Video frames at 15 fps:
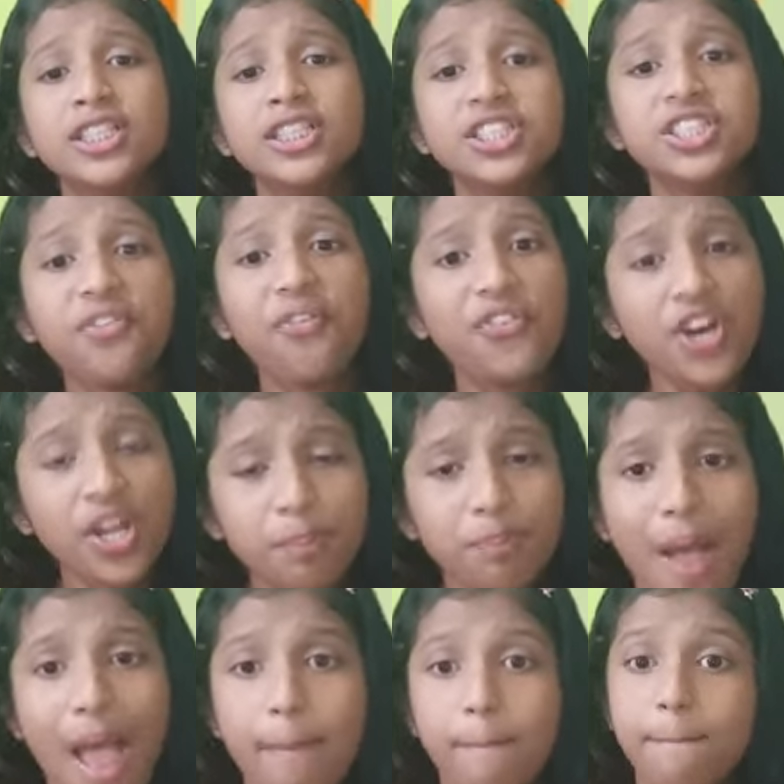The food
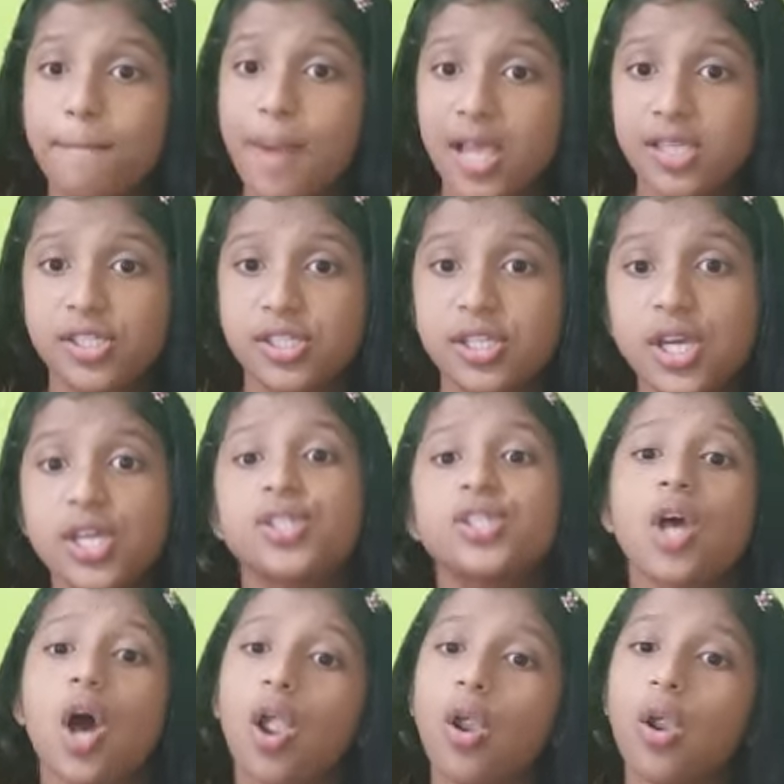pipe
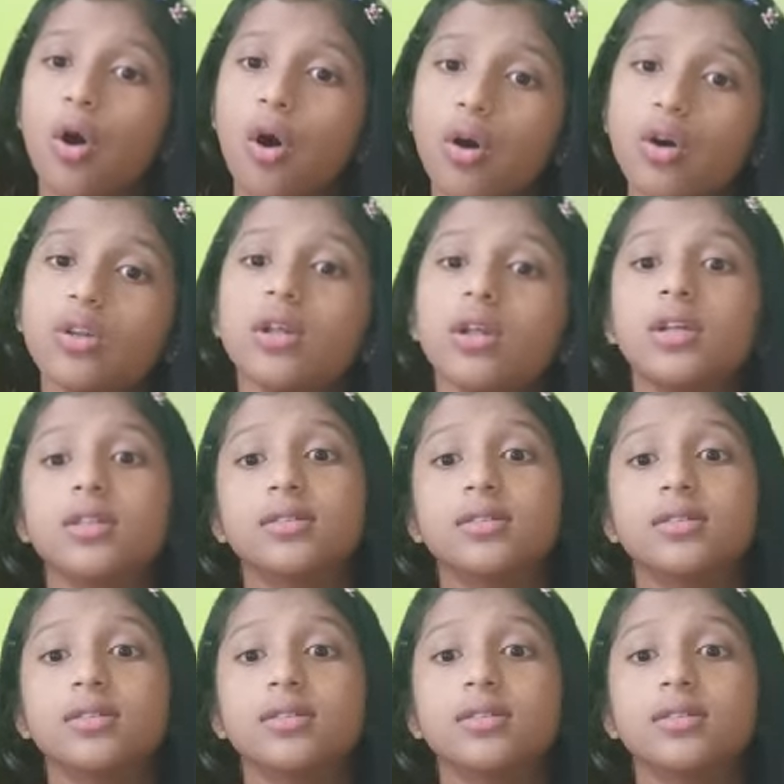passes along